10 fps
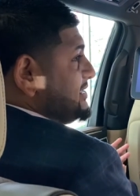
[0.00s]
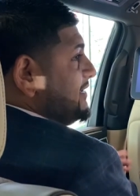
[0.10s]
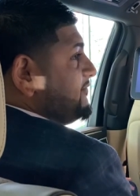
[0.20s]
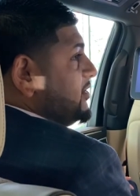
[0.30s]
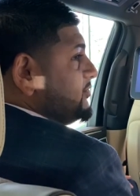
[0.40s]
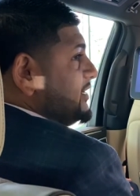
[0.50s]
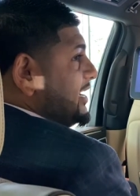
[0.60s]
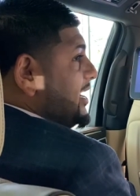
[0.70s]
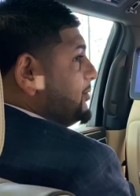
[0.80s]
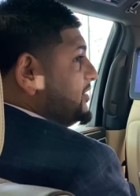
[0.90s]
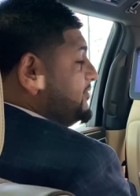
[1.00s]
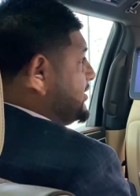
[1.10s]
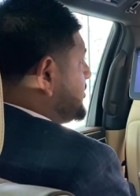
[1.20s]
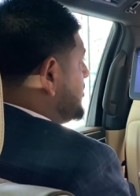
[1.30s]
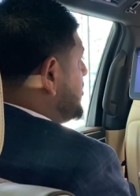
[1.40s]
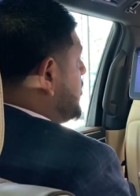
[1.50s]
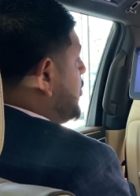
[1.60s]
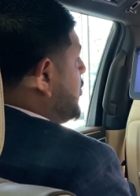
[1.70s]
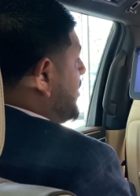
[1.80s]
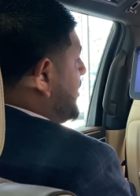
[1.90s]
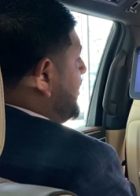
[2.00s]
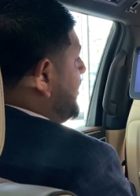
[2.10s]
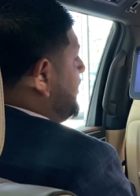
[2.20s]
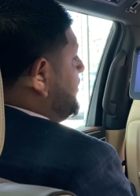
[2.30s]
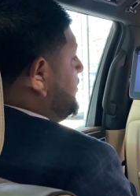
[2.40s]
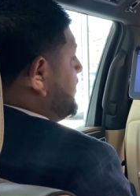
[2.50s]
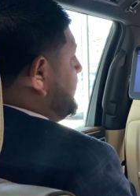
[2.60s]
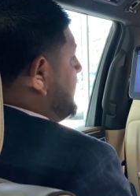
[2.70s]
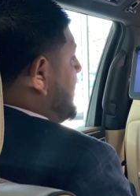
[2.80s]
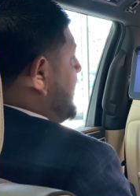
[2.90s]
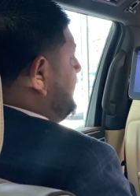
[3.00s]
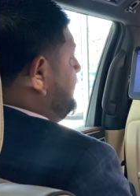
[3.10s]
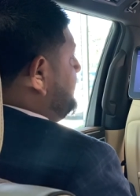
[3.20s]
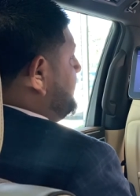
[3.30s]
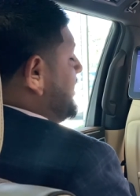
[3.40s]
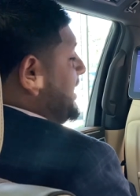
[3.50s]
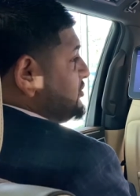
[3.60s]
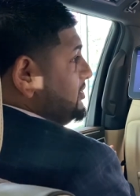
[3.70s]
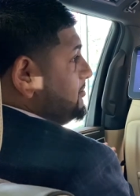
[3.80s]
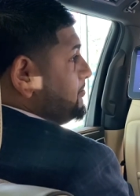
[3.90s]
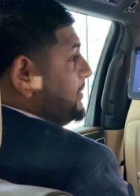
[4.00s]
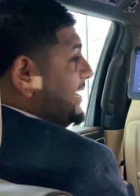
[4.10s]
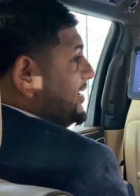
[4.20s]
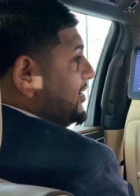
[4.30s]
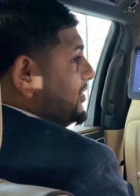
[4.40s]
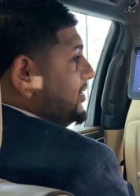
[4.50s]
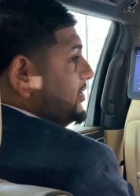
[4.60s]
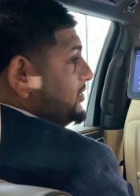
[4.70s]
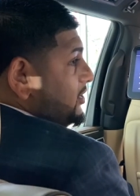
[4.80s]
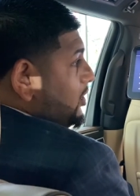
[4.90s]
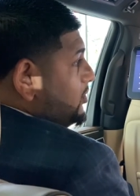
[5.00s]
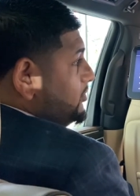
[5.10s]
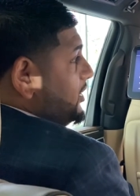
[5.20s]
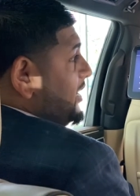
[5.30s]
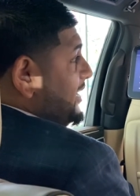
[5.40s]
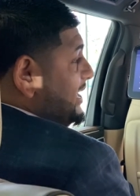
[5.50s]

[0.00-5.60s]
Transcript: headphones that come with the vehicle, or you can uh, actually pair your own uh,